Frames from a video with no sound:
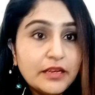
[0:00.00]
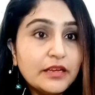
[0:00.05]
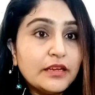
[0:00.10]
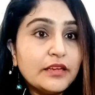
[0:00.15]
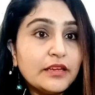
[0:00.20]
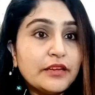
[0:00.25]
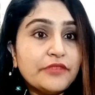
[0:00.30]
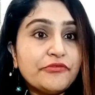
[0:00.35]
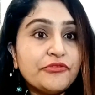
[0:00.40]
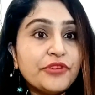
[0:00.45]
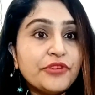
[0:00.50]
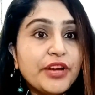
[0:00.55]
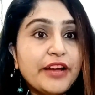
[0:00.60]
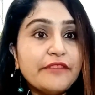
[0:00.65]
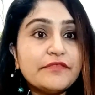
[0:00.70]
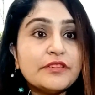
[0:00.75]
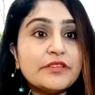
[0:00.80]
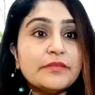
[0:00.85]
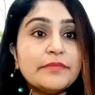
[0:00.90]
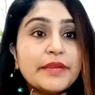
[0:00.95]
If you have
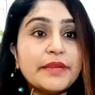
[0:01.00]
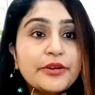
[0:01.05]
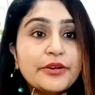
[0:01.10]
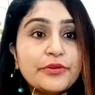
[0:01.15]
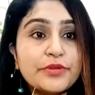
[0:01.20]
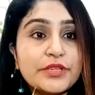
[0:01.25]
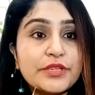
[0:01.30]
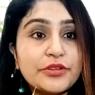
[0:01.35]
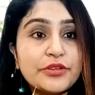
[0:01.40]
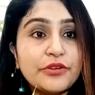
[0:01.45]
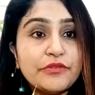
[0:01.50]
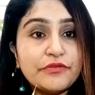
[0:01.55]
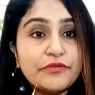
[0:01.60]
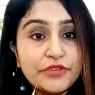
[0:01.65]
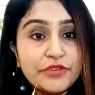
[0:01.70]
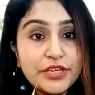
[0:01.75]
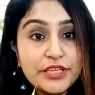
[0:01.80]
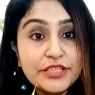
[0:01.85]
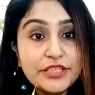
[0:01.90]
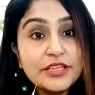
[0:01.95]
tomatoes in your
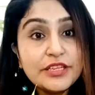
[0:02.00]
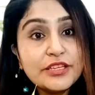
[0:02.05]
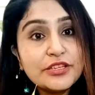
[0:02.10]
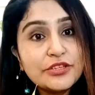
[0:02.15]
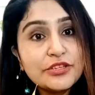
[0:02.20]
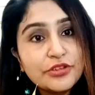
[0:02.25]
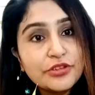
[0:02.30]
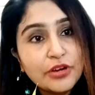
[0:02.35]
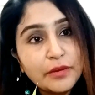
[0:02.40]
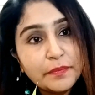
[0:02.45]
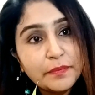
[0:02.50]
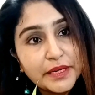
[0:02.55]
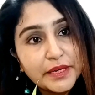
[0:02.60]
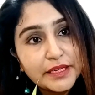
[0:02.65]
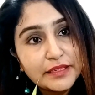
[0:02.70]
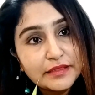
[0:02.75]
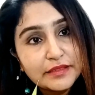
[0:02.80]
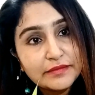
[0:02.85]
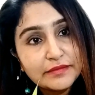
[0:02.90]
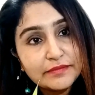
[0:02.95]
fridge, just chop it
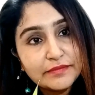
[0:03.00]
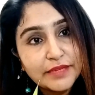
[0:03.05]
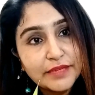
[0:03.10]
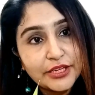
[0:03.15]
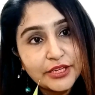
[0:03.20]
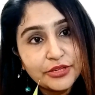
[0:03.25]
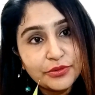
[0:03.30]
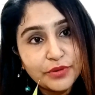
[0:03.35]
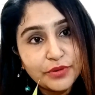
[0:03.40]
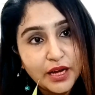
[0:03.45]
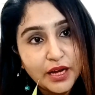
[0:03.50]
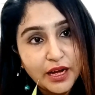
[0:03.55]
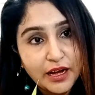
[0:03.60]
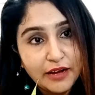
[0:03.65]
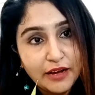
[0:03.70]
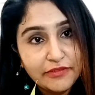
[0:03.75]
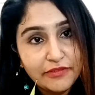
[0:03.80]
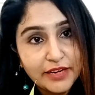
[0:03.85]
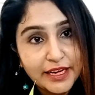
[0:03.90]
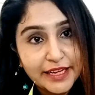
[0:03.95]
into
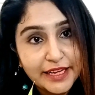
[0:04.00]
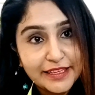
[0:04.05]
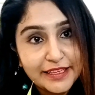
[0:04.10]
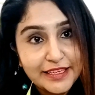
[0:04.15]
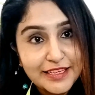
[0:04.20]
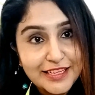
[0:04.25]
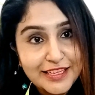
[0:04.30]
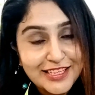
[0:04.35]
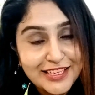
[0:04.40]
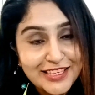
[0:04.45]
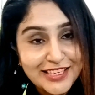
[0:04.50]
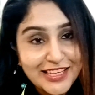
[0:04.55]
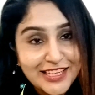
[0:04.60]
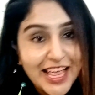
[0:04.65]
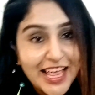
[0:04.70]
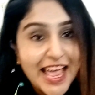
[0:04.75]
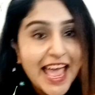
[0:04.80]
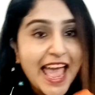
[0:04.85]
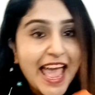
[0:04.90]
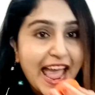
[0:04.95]
half like this
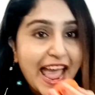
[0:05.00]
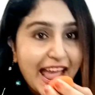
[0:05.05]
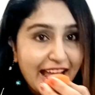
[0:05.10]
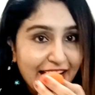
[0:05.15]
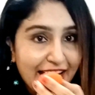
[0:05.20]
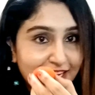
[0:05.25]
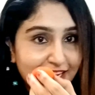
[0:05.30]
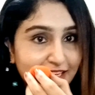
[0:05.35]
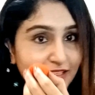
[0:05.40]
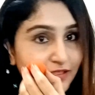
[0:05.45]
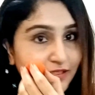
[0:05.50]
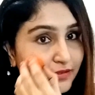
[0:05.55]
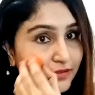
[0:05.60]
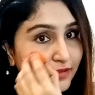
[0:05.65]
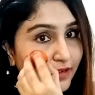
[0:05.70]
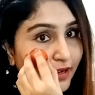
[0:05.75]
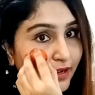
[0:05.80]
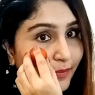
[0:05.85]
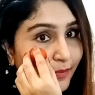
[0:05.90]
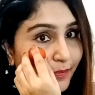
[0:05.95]
and
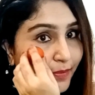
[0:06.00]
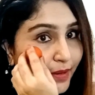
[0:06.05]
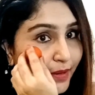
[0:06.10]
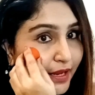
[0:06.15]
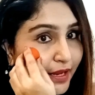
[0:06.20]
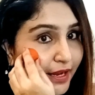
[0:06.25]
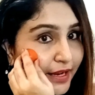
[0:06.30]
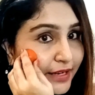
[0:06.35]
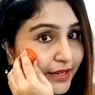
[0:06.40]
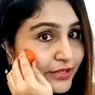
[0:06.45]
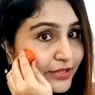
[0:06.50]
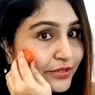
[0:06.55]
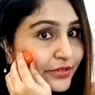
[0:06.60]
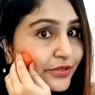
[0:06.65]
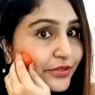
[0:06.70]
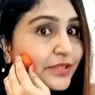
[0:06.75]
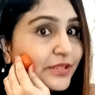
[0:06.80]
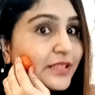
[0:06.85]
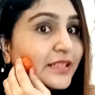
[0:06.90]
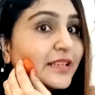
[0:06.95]
apply it to your
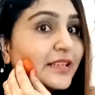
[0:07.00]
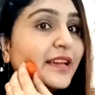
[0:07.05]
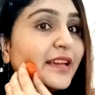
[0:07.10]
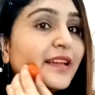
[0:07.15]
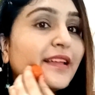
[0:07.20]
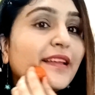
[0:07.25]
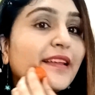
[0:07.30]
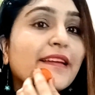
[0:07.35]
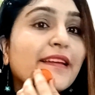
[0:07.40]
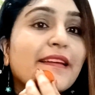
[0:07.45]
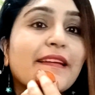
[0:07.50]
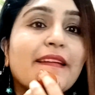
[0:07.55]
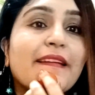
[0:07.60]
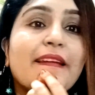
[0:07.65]
skin